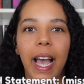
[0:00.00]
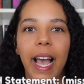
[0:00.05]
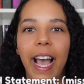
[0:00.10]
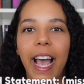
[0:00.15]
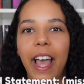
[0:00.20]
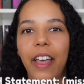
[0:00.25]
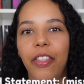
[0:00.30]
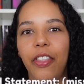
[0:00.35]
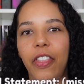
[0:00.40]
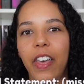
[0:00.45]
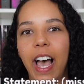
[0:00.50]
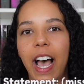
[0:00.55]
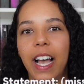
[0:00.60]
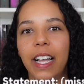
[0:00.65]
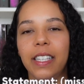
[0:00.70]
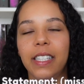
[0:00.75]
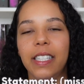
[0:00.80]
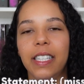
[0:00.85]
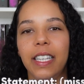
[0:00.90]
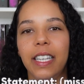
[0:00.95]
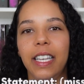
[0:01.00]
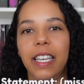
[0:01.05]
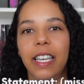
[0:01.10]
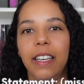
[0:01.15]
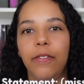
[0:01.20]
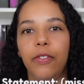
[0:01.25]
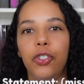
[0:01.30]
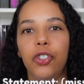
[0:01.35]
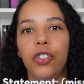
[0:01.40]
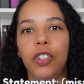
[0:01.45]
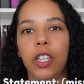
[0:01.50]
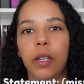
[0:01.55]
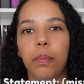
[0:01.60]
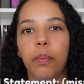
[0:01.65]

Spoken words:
and that if she